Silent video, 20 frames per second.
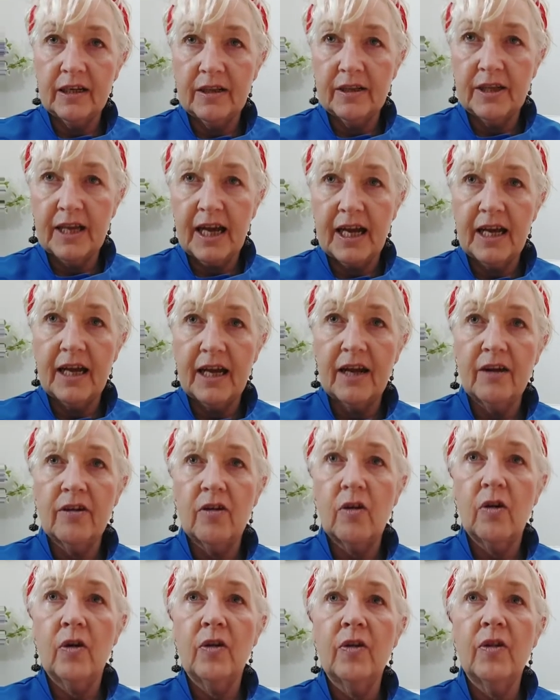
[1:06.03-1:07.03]
that
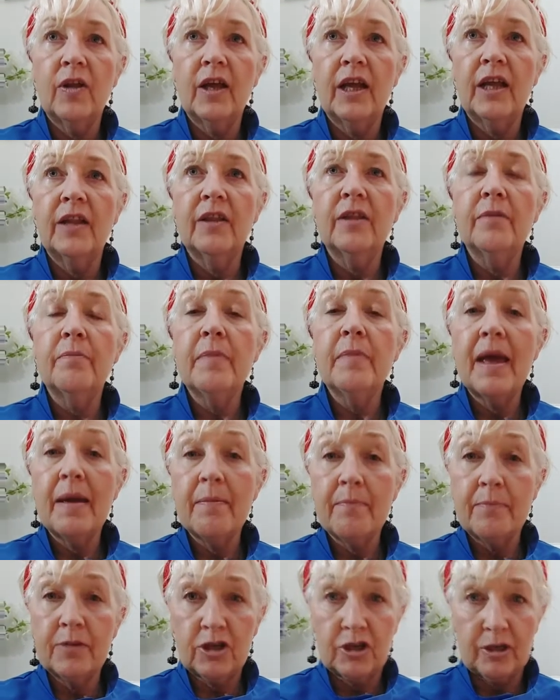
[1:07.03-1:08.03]
are in the
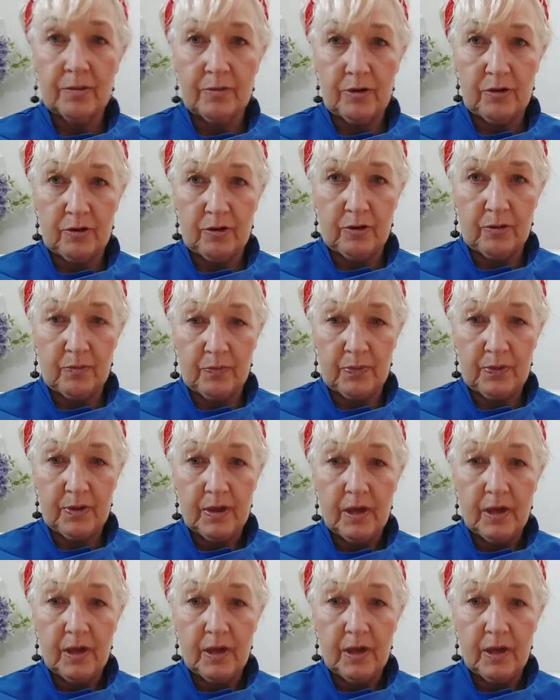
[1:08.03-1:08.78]
membership group